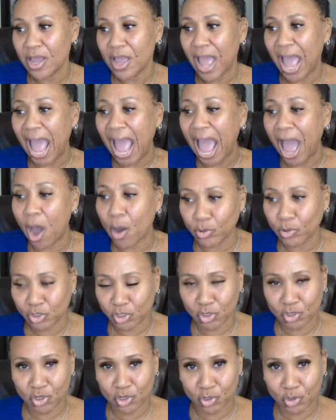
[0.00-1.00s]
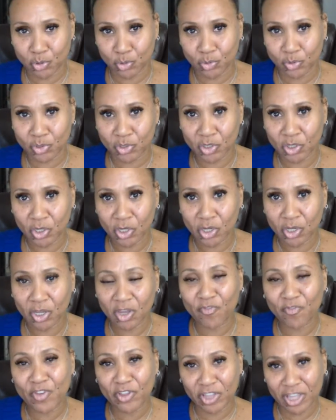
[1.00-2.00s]
how to use
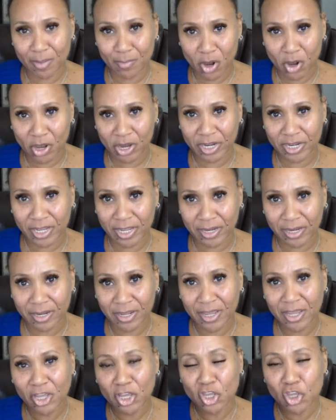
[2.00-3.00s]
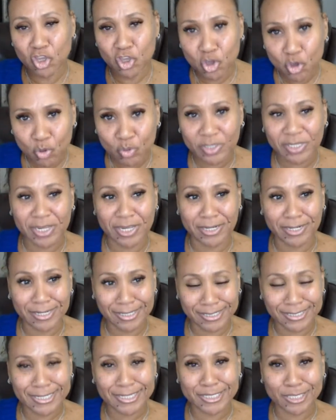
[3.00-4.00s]
affiliate marketing using
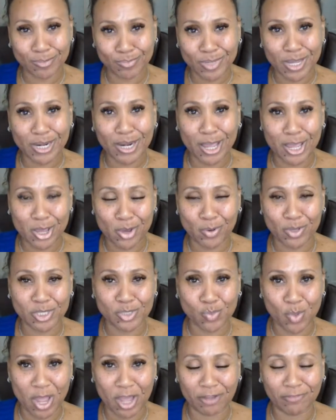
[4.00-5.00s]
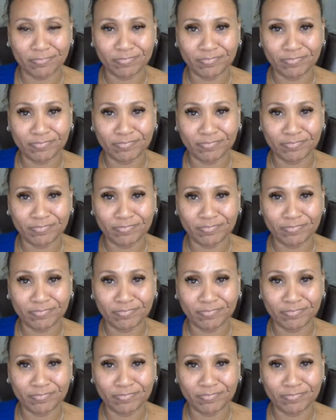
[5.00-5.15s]
system.io as well.